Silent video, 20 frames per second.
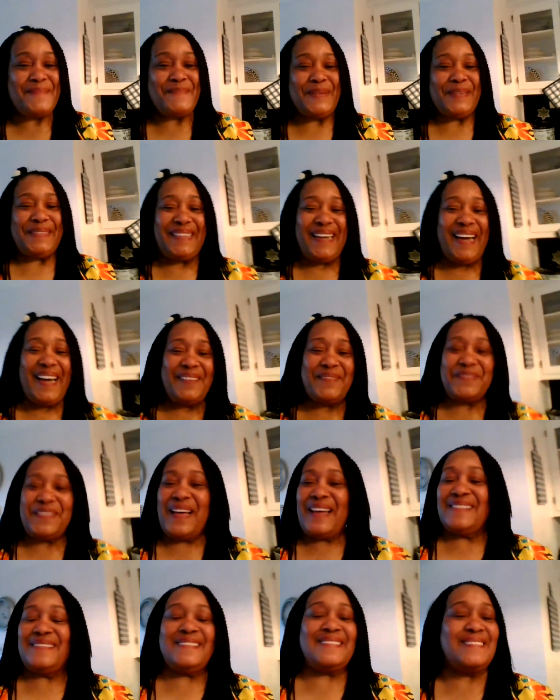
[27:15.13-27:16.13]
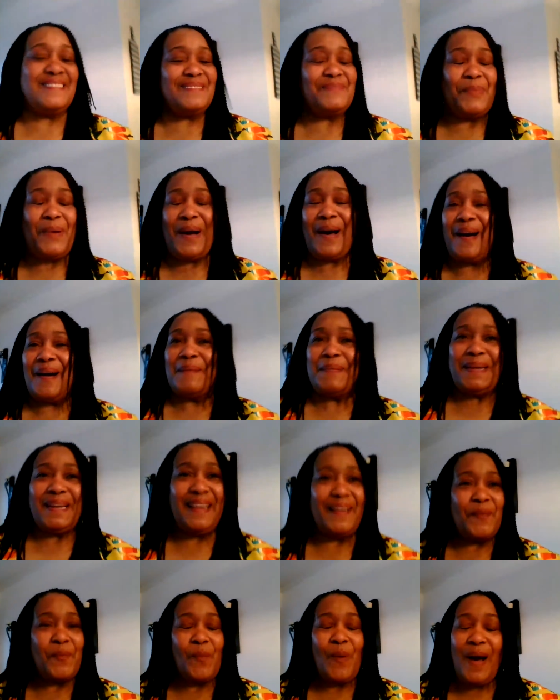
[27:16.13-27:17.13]
But I just, wow, I'll be
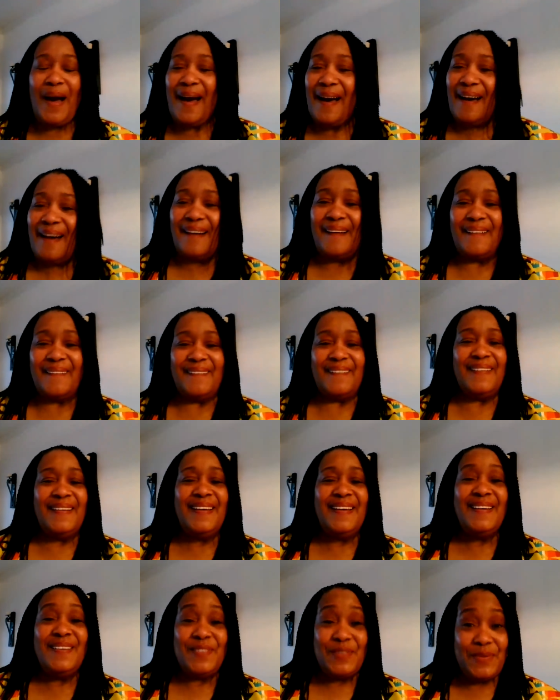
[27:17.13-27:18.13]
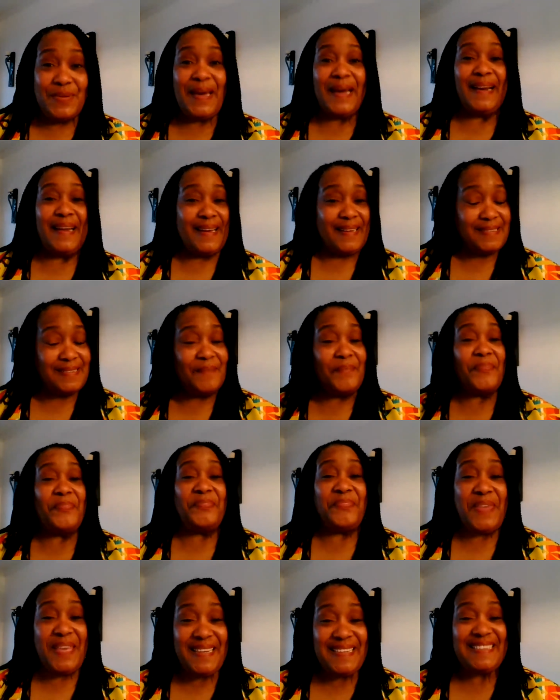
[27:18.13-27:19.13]
like, wow, you got to have some
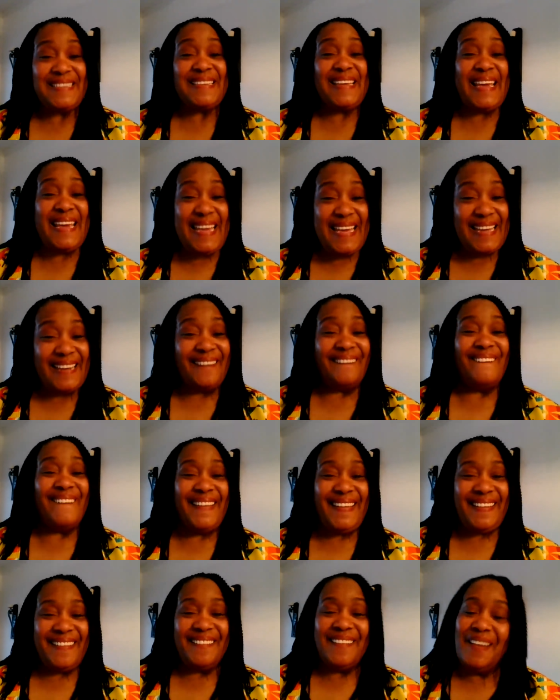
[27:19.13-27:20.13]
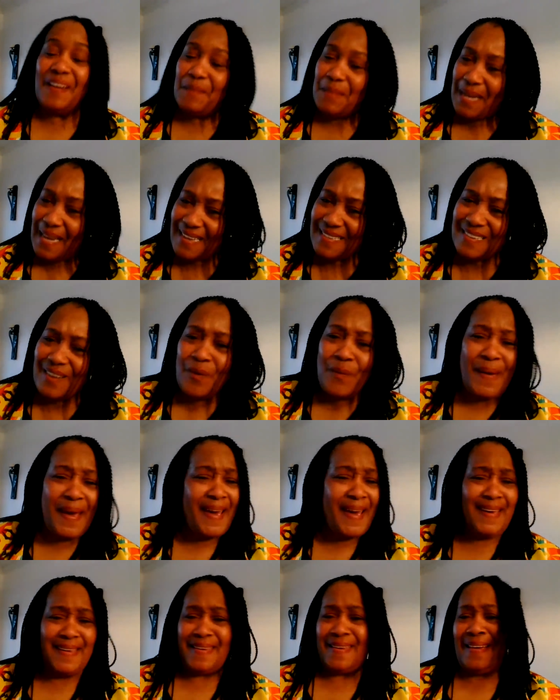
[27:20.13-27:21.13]
thick skin on here. And that's
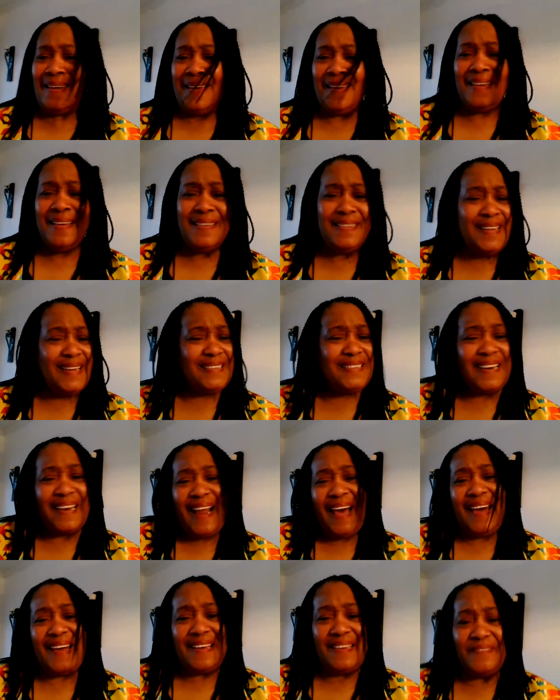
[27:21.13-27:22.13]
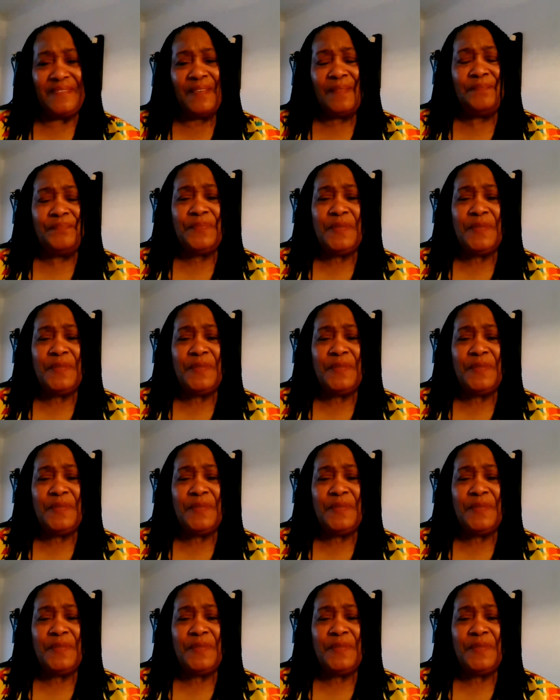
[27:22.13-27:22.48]
okay. That's life.